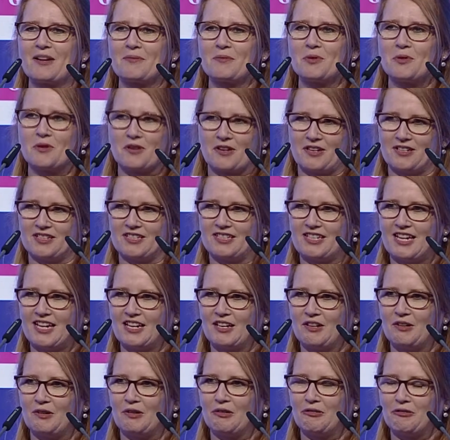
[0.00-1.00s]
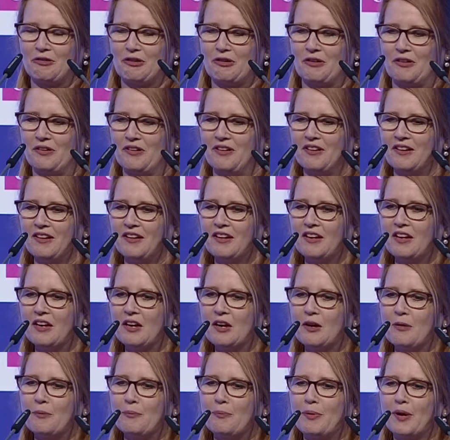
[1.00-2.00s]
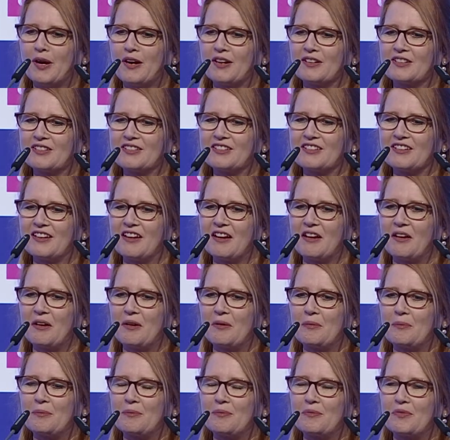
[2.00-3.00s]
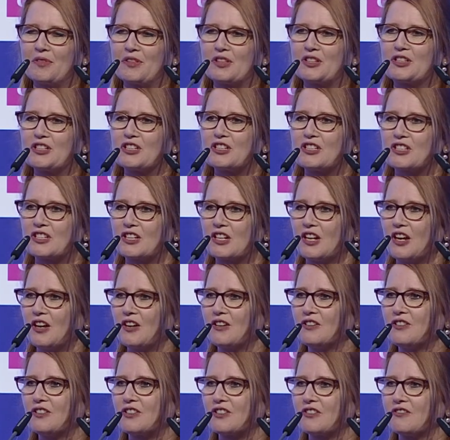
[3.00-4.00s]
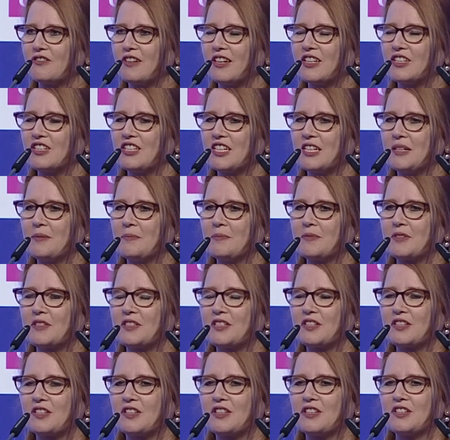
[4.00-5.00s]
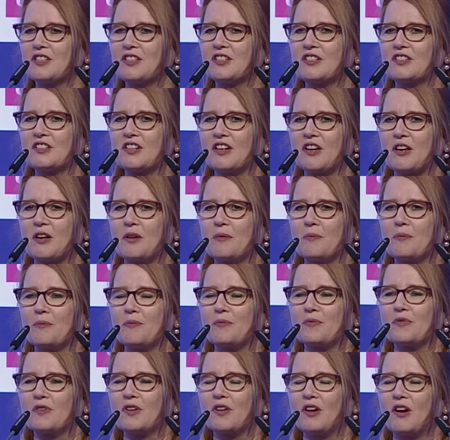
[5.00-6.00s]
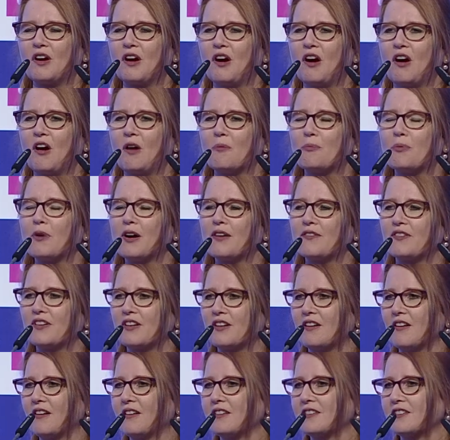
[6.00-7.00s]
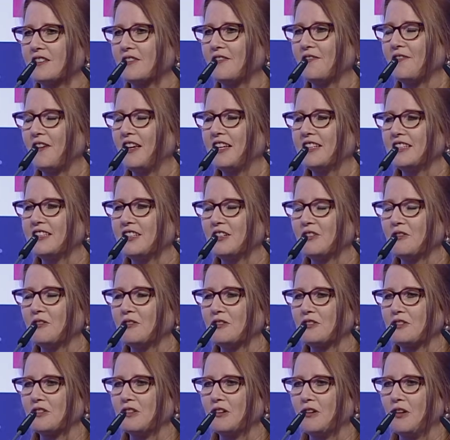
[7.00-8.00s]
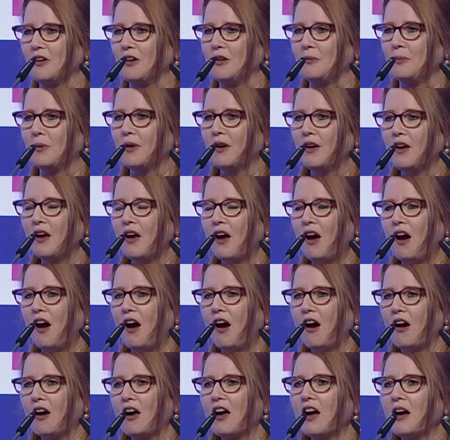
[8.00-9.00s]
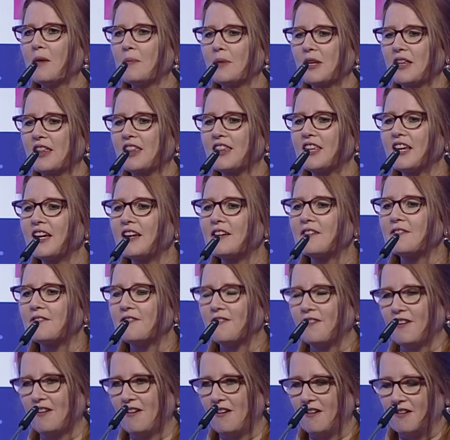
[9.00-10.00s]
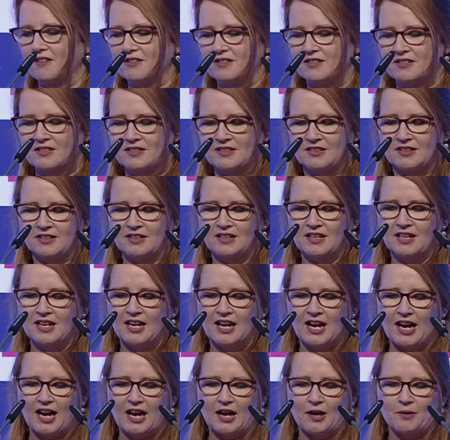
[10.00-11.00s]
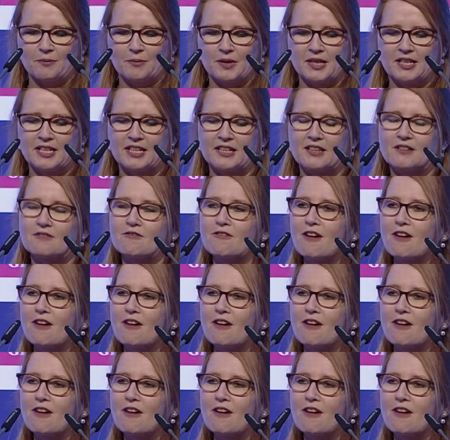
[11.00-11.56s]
am not going to take you through. But the disclosure regimes that our private clients are facing across the globe are coming thick and fast. And in the